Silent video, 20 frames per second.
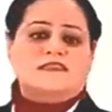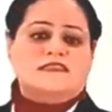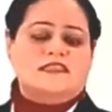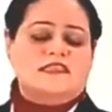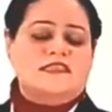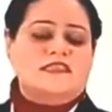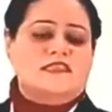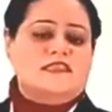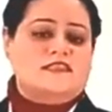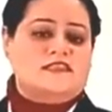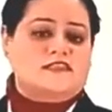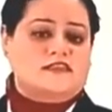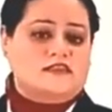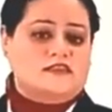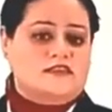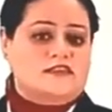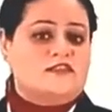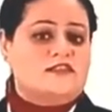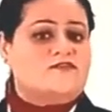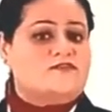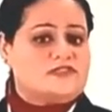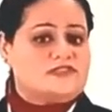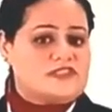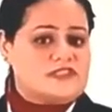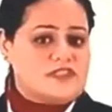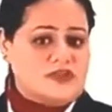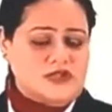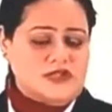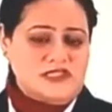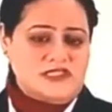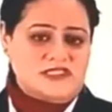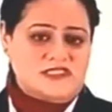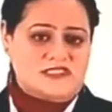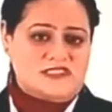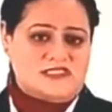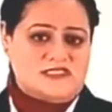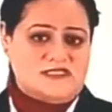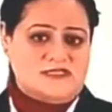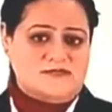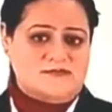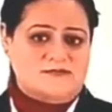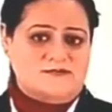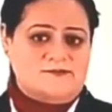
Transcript: the internal physiology.